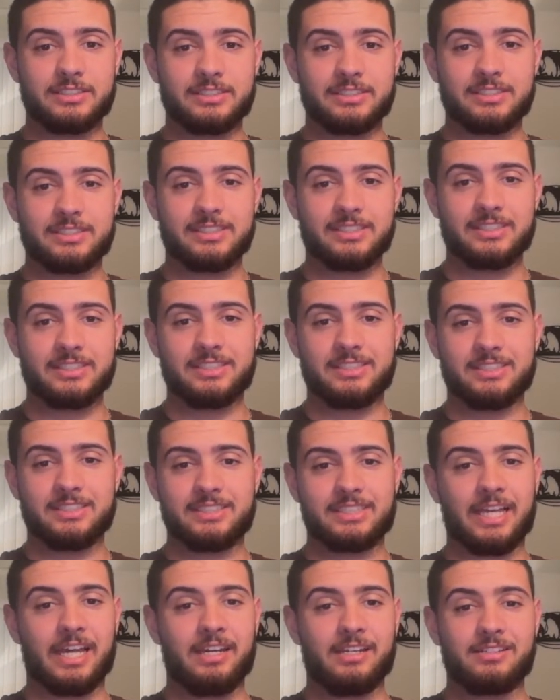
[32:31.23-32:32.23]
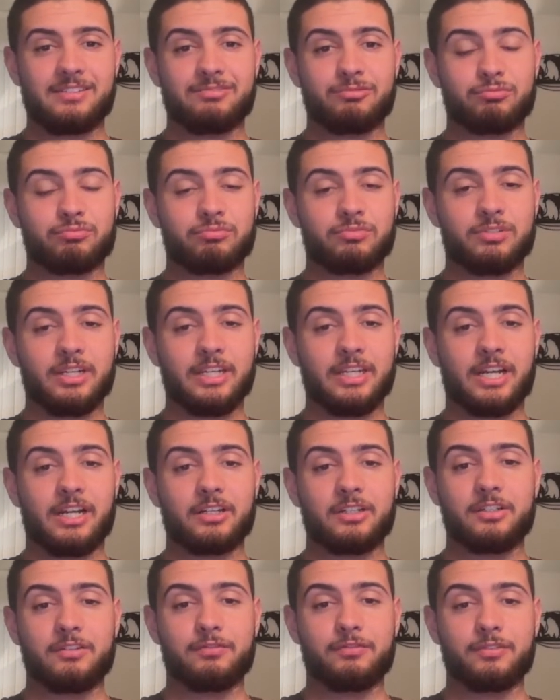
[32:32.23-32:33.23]
That is really not
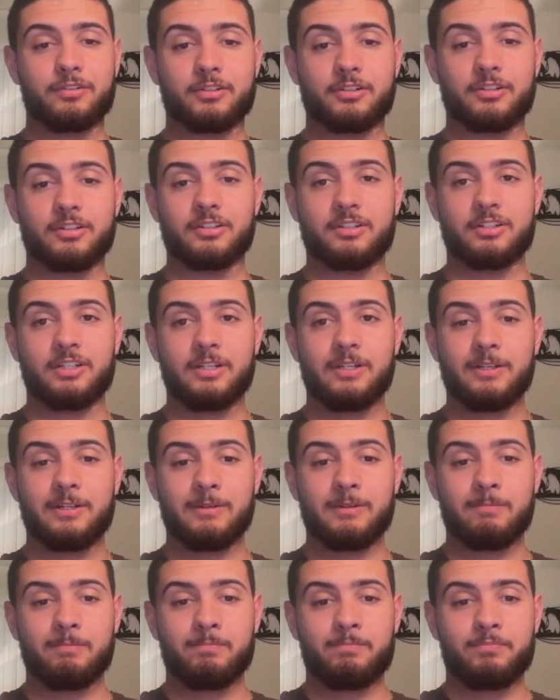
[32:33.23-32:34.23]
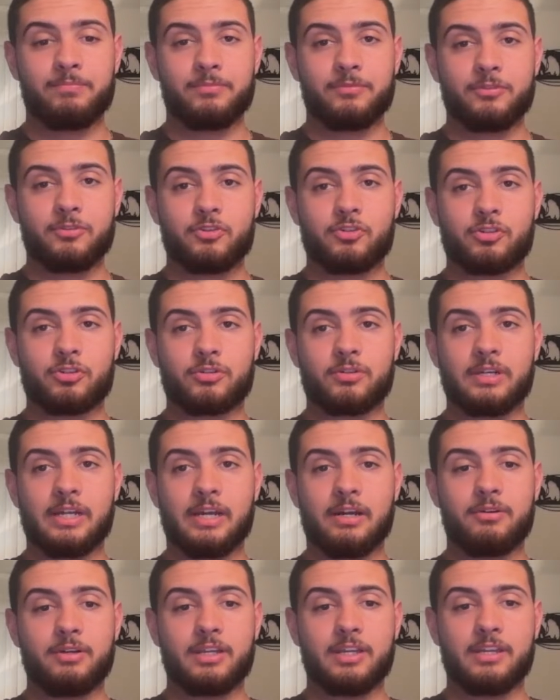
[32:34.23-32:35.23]
good for her.
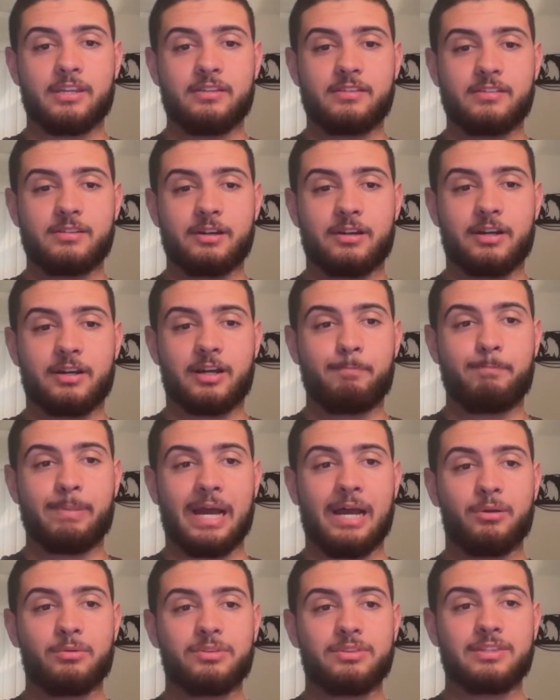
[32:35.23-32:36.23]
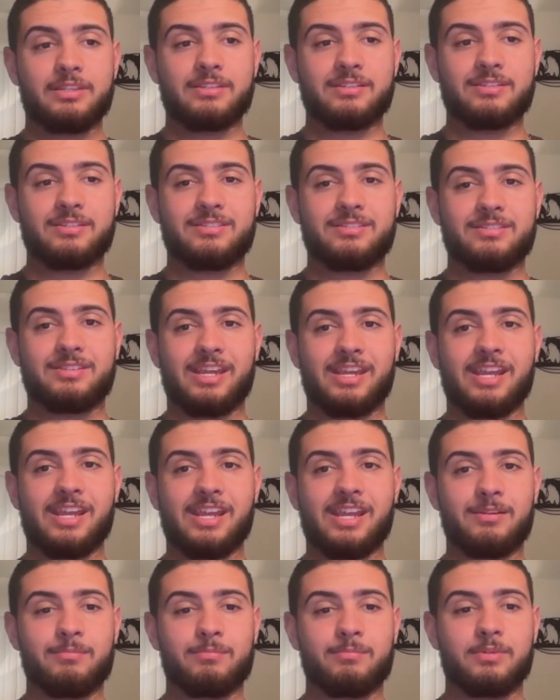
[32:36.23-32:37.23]
Turnout is about the
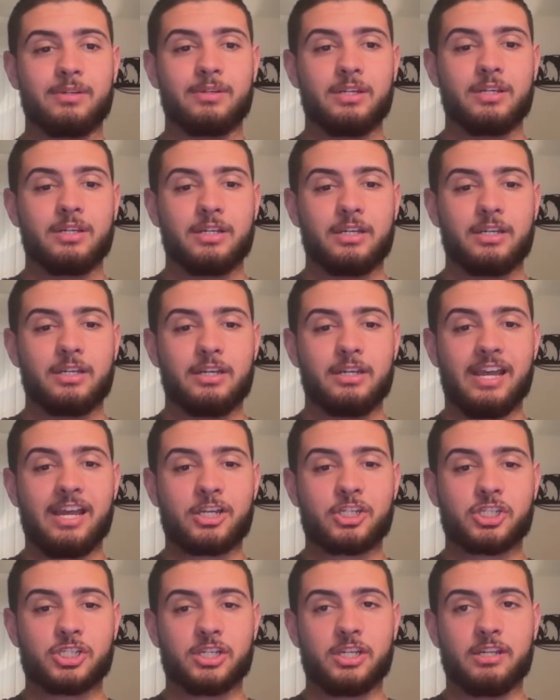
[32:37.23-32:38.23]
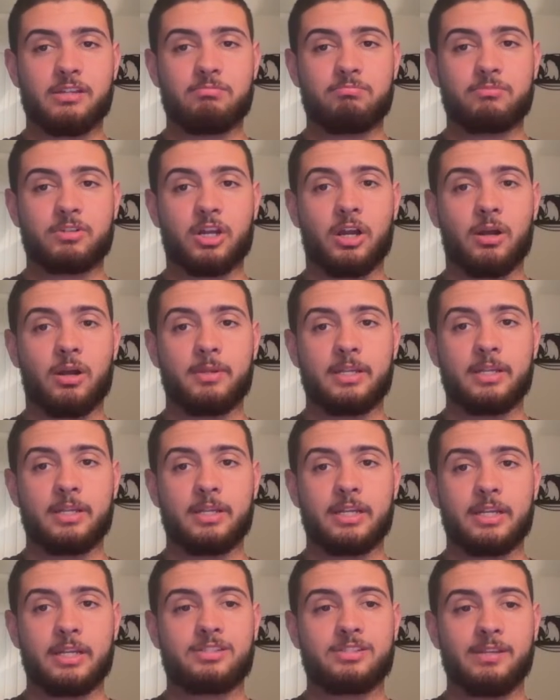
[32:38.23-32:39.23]
same. It's actually coming
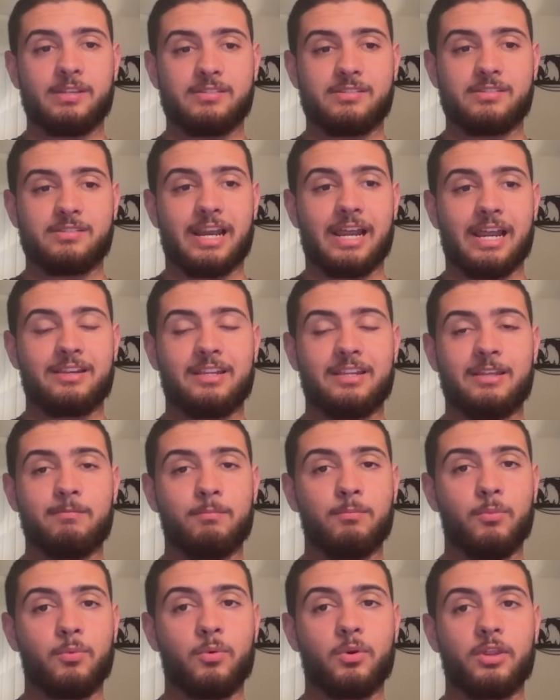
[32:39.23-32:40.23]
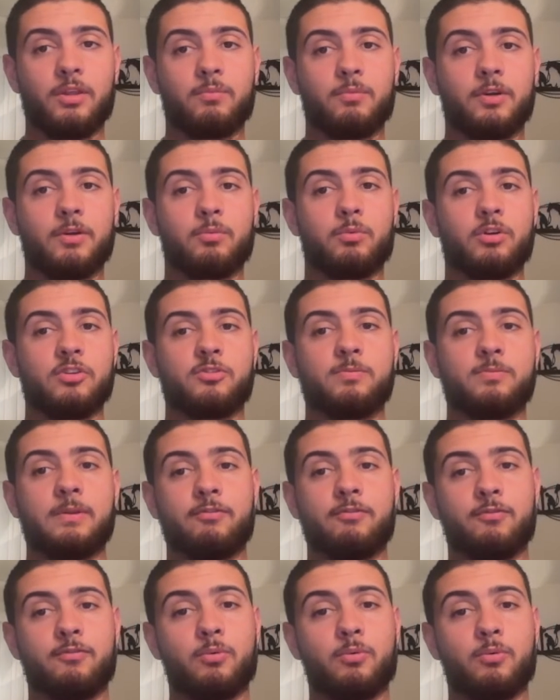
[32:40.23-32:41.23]
out to be slightly more than what it was
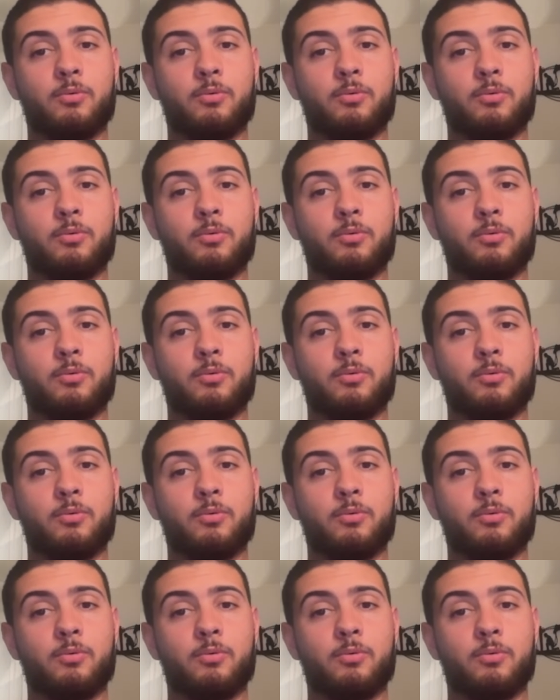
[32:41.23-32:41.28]
before.